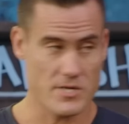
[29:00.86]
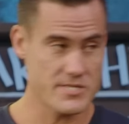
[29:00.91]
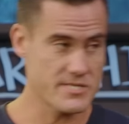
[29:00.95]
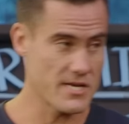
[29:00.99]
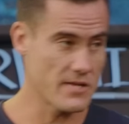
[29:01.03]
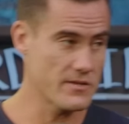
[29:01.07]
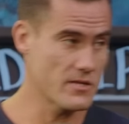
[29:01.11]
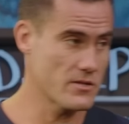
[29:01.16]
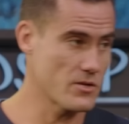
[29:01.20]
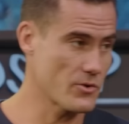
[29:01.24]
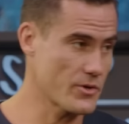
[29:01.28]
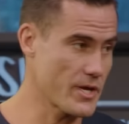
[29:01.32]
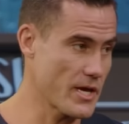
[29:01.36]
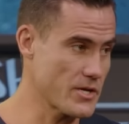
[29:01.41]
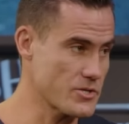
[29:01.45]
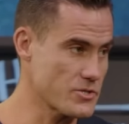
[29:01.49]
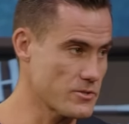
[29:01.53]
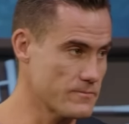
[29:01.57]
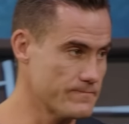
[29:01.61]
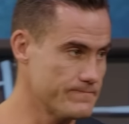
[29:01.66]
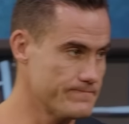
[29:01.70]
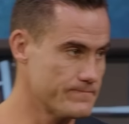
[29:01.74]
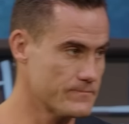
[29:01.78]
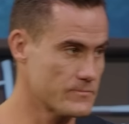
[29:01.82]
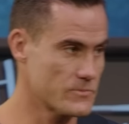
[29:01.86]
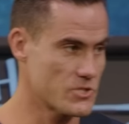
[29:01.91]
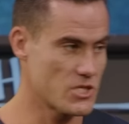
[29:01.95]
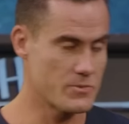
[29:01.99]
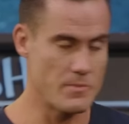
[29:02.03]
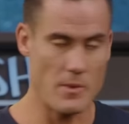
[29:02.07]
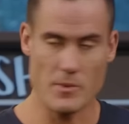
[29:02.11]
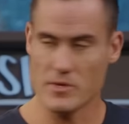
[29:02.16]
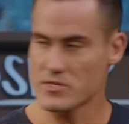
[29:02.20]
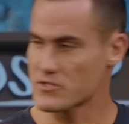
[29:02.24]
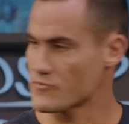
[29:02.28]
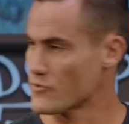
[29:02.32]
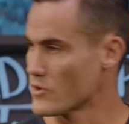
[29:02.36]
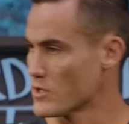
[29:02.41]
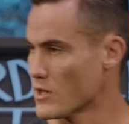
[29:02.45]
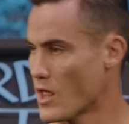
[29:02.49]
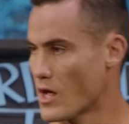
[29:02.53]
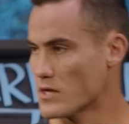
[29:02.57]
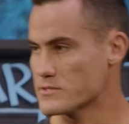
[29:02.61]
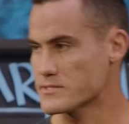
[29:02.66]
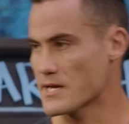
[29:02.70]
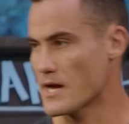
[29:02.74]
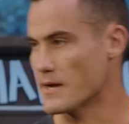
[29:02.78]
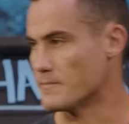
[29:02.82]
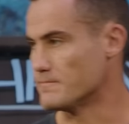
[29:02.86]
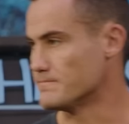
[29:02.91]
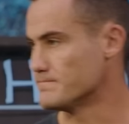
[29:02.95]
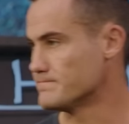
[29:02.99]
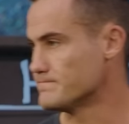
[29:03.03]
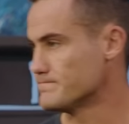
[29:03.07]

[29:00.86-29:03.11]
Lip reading: our Sunland location. She's been with us for a long time.